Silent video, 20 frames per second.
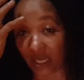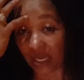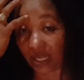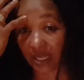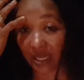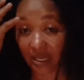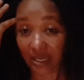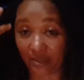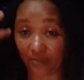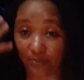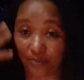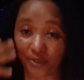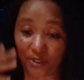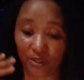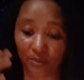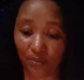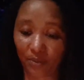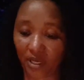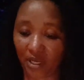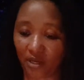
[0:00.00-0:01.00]
and then
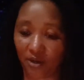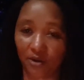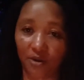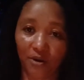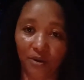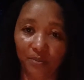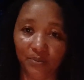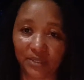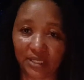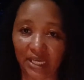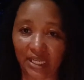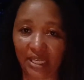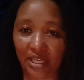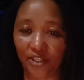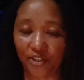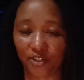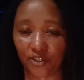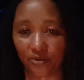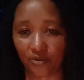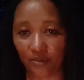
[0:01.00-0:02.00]
somebody comes and
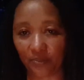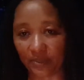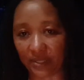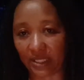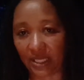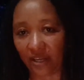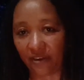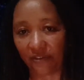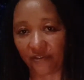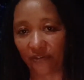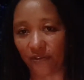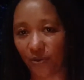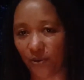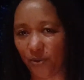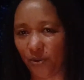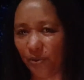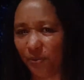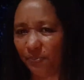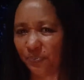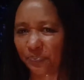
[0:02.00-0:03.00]
interrupts that
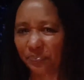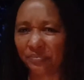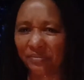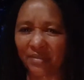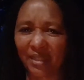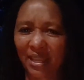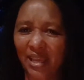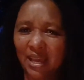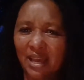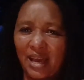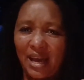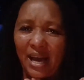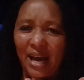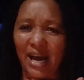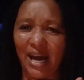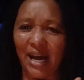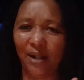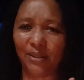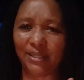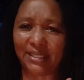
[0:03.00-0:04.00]
flow,
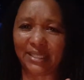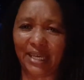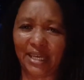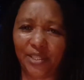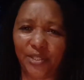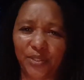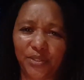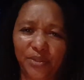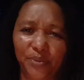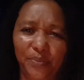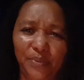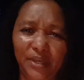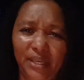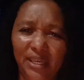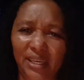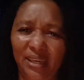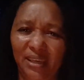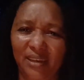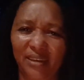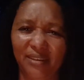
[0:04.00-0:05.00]
I'll tend to
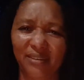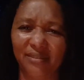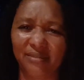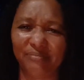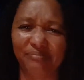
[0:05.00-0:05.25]
be,